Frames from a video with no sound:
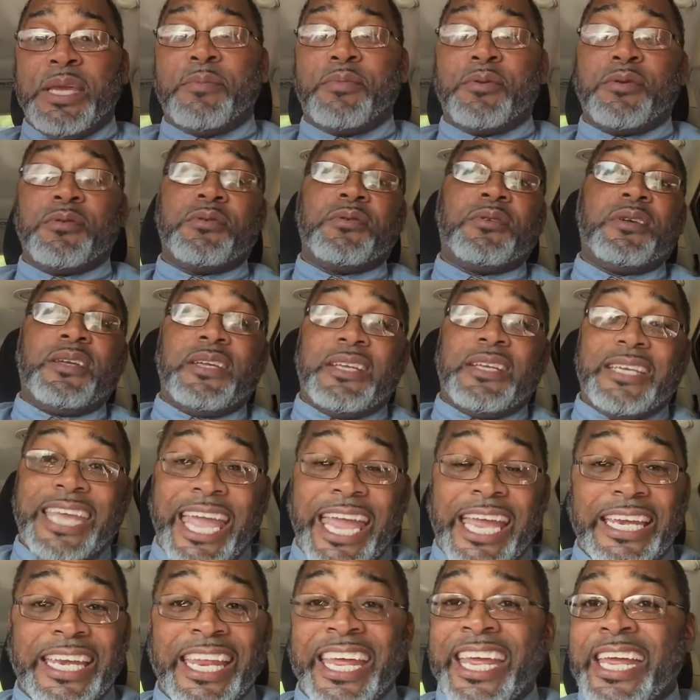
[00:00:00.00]
people,
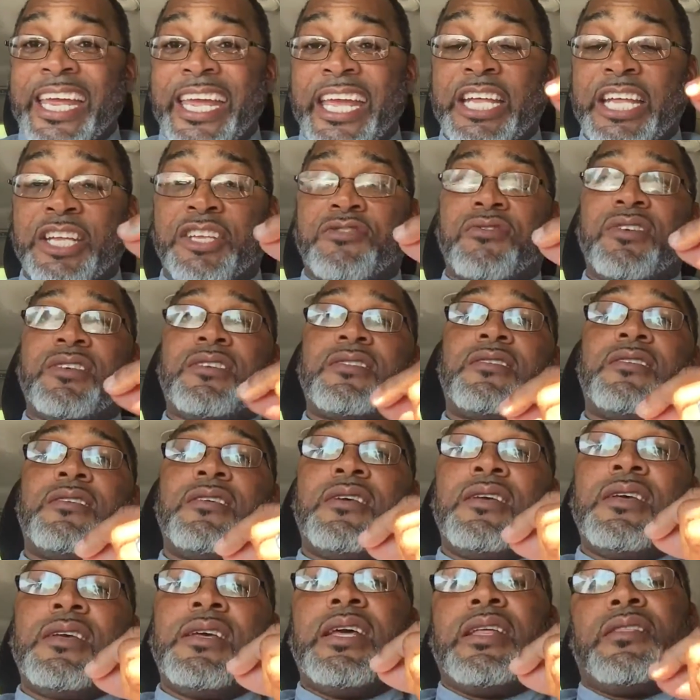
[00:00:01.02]
gain their interest,
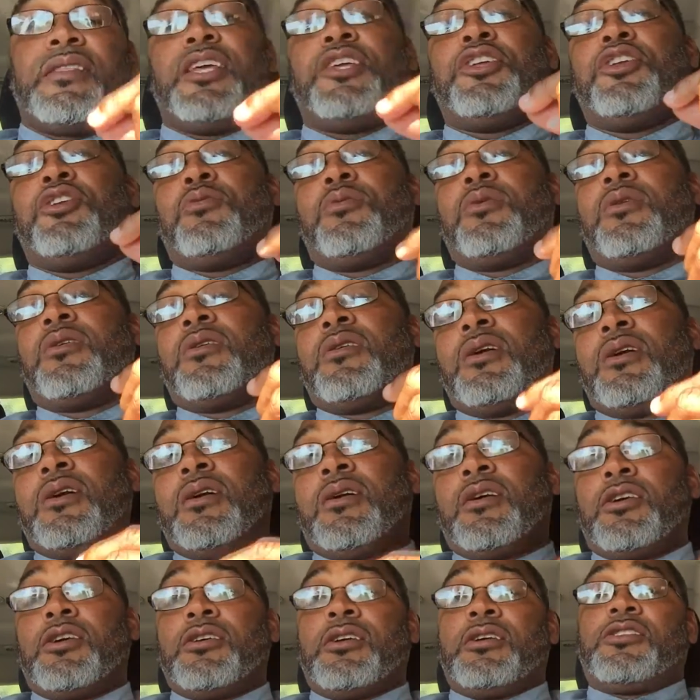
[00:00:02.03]
then you will
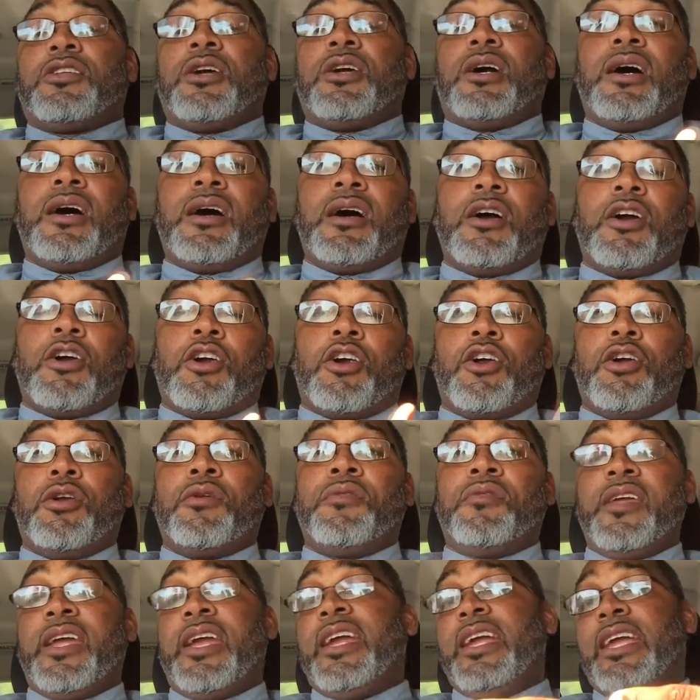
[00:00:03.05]

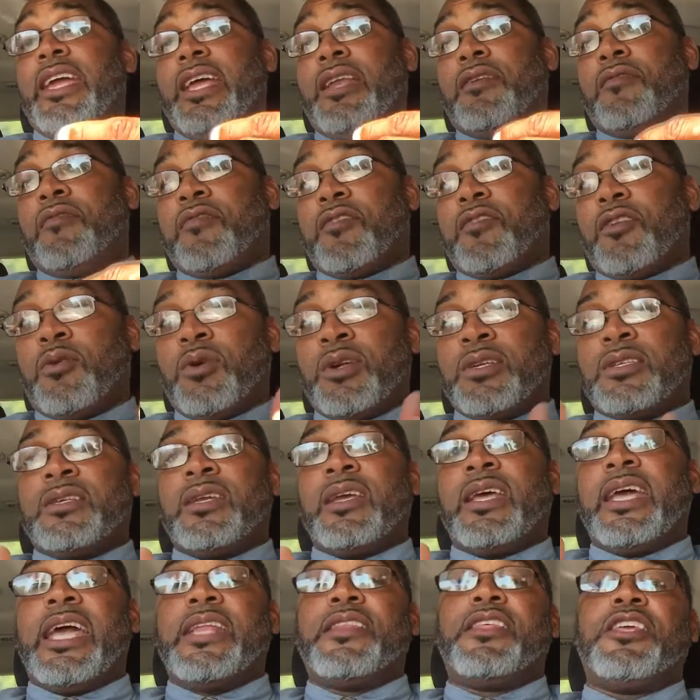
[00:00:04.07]
earn their influence,
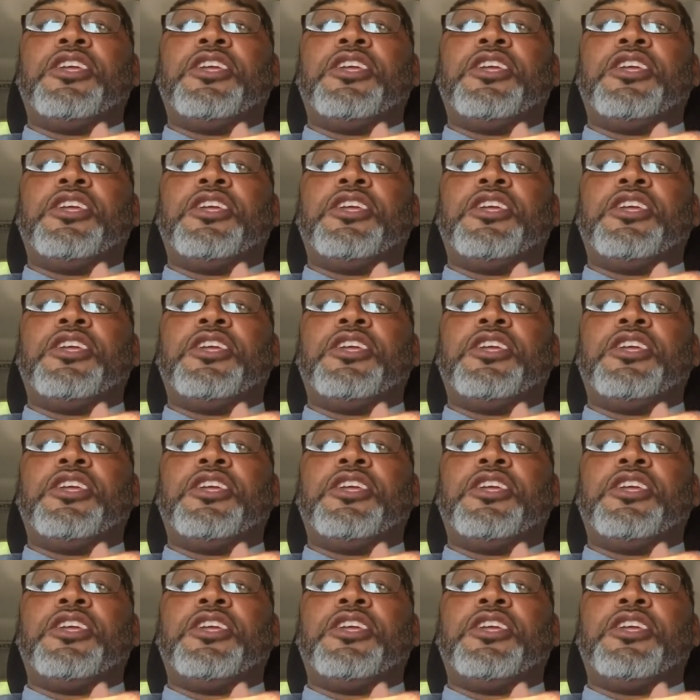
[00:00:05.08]
and